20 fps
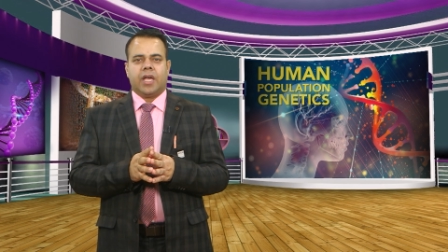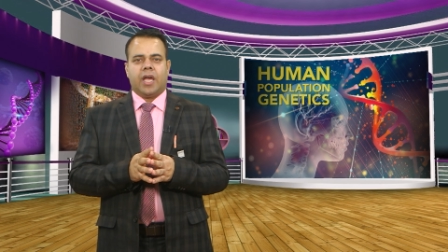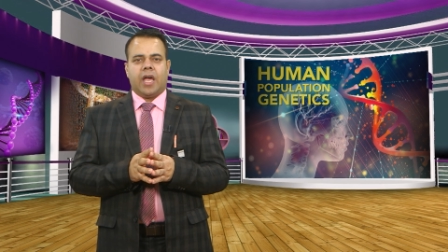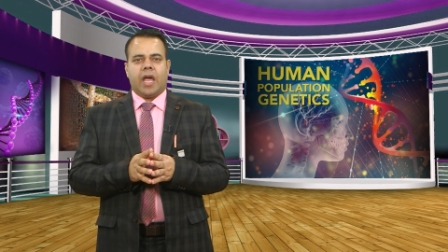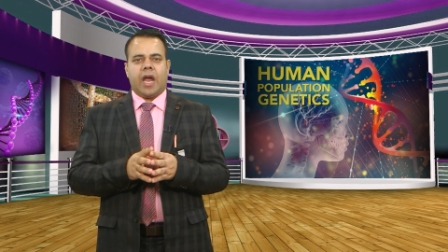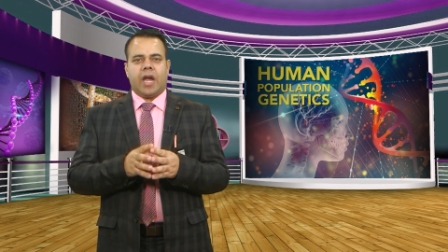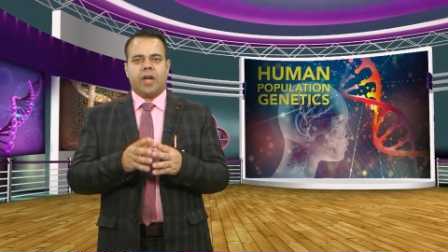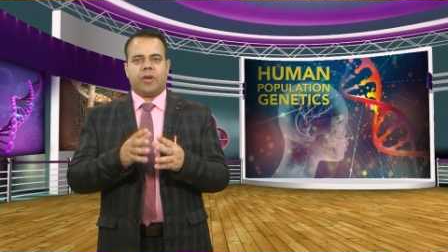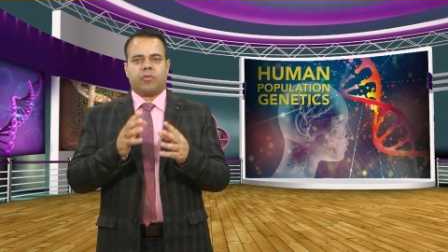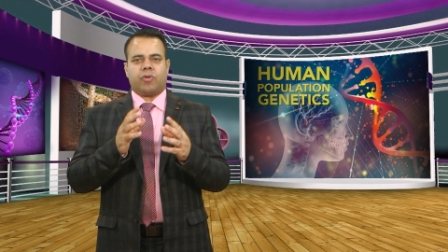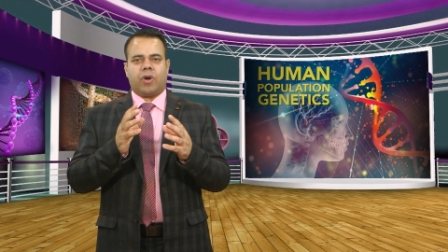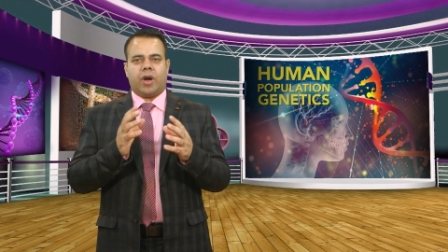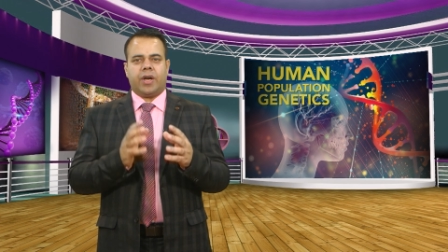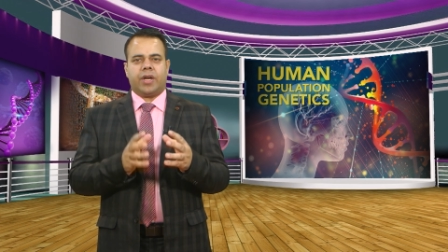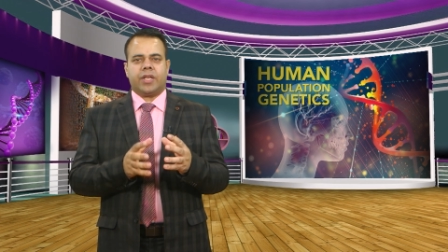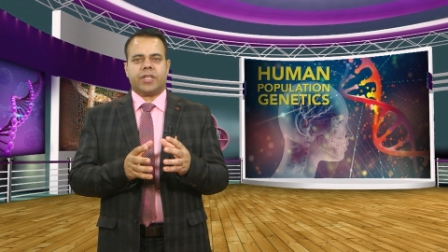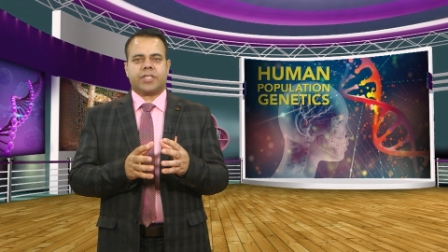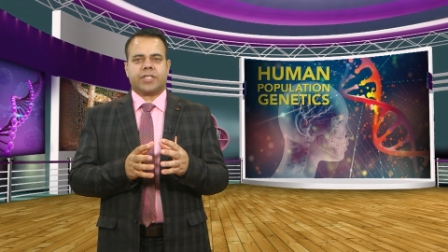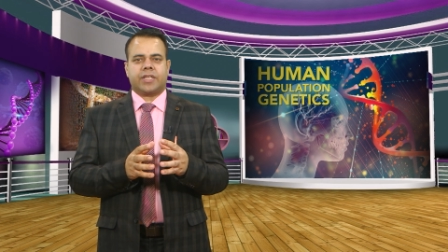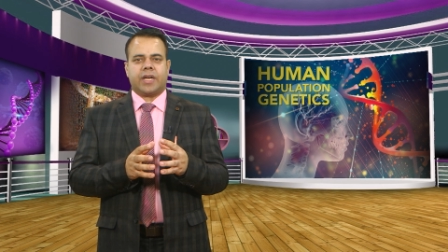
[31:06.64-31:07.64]
and to
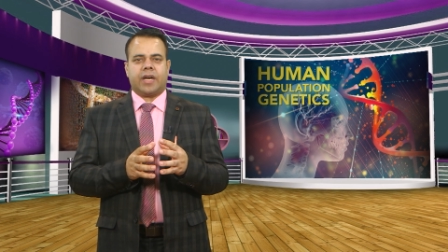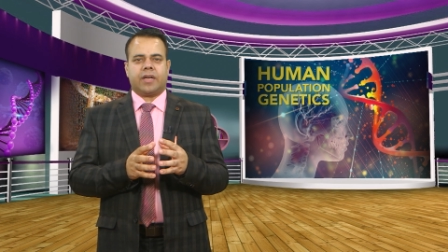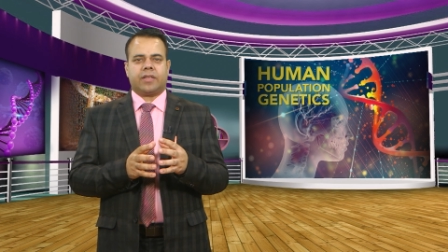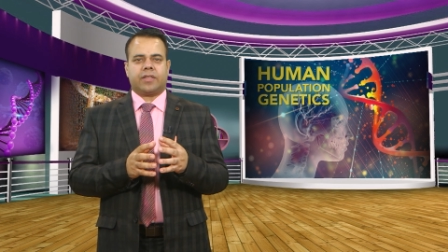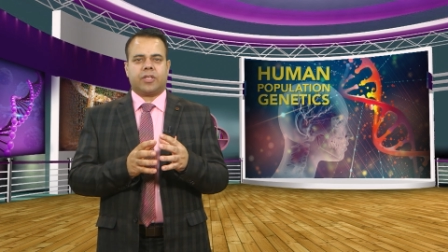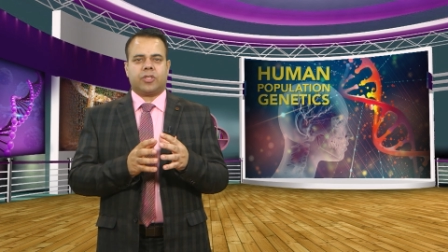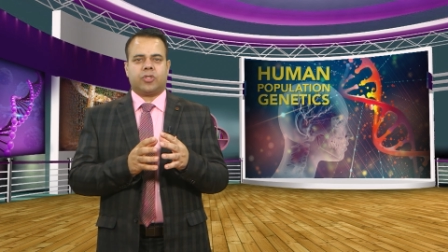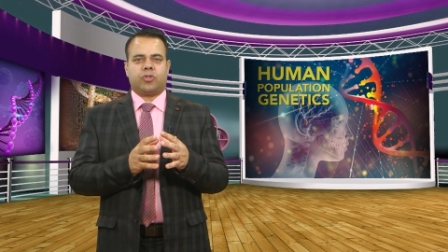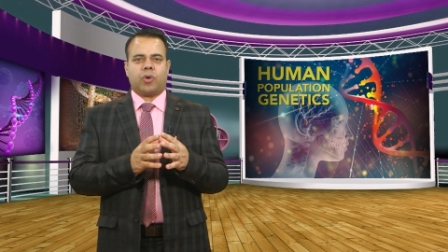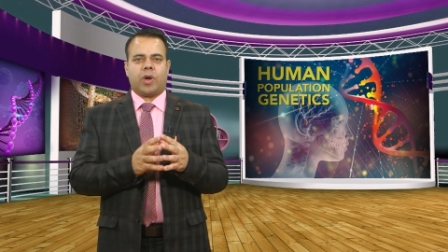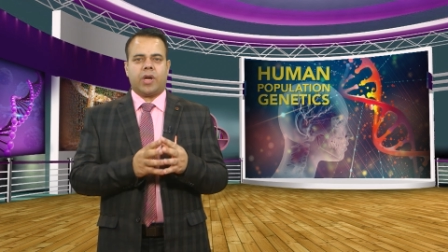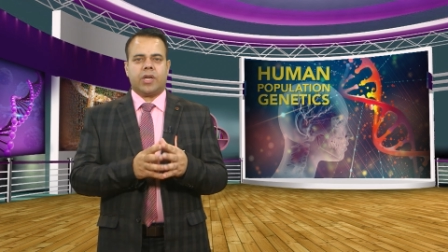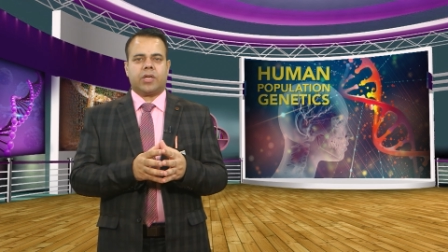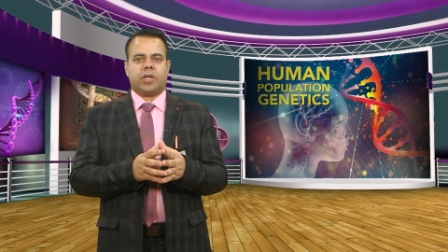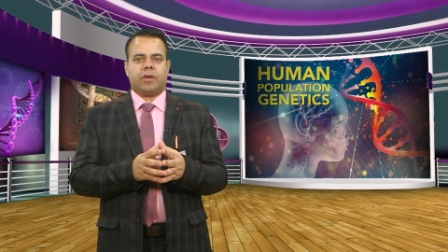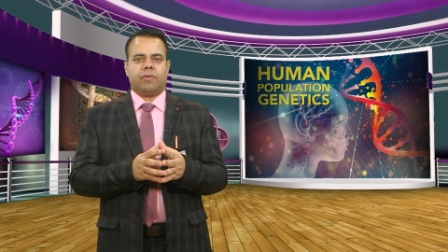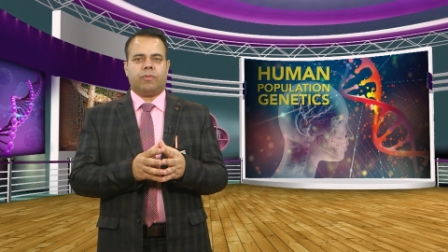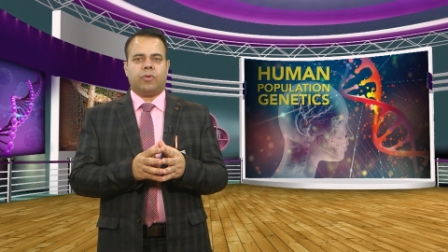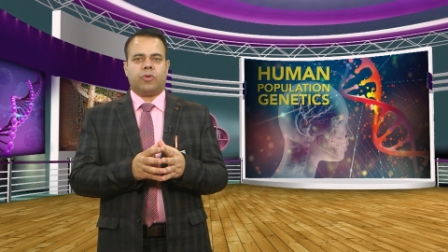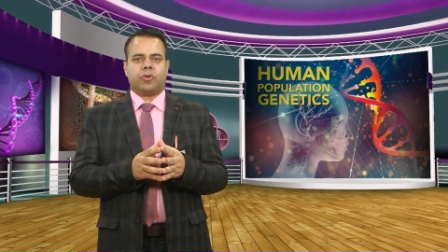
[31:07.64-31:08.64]
understand the joint
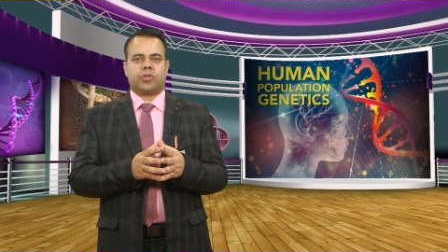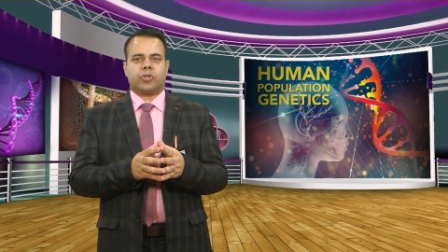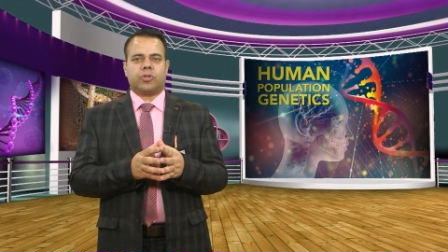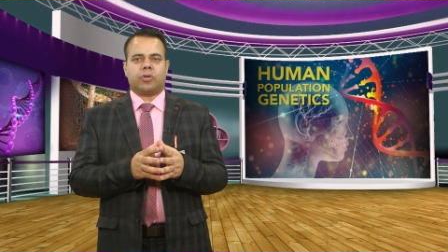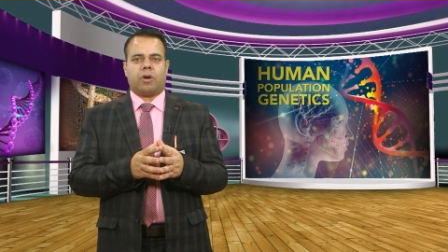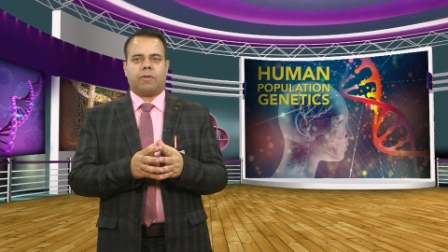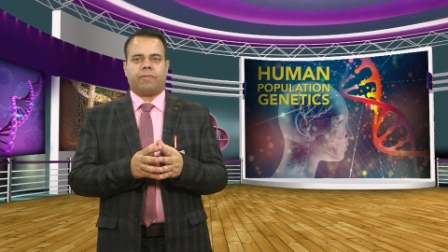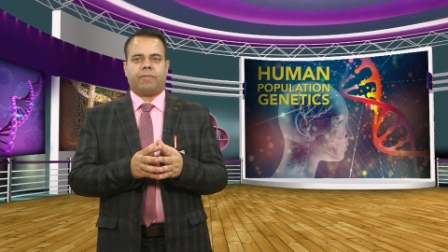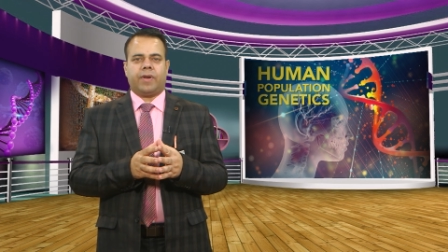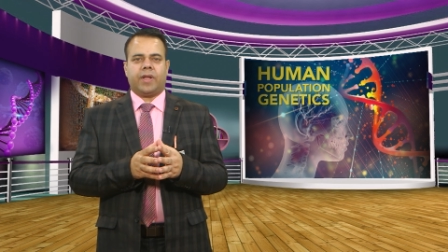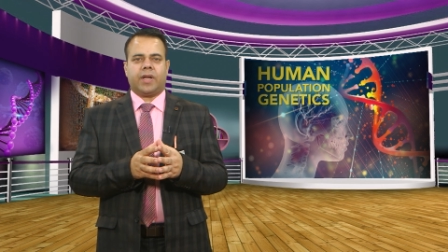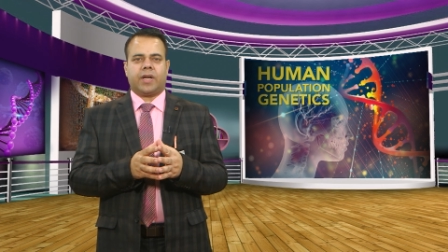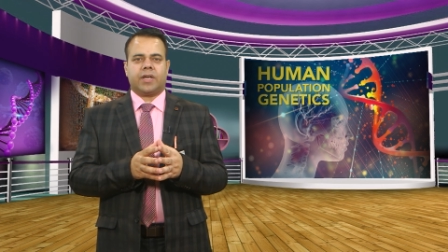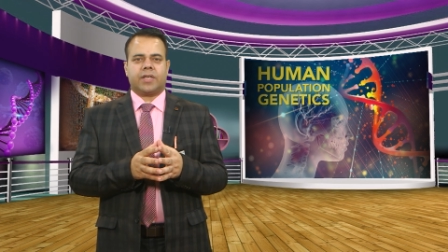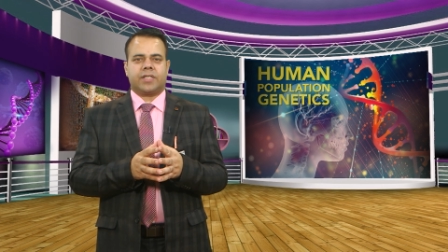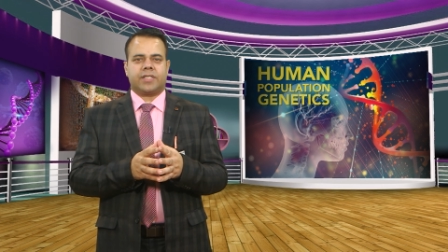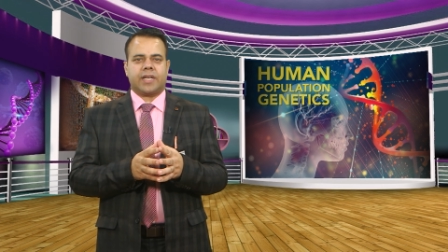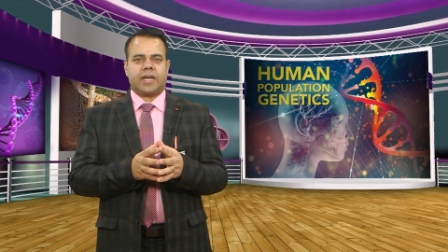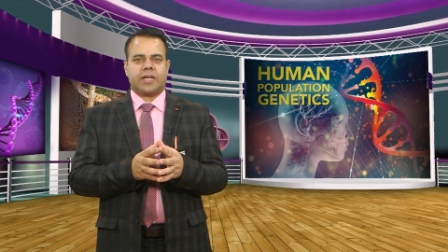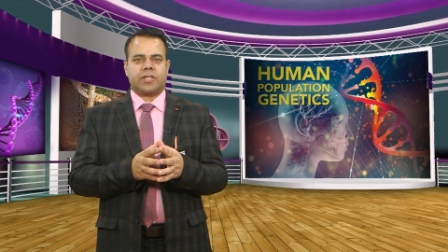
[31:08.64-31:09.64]
evolution of
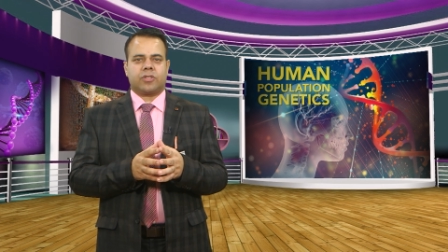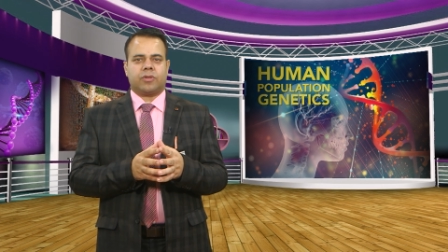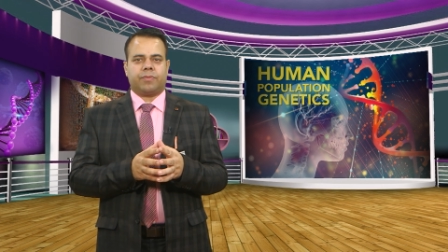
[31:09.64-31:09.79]
linked sets of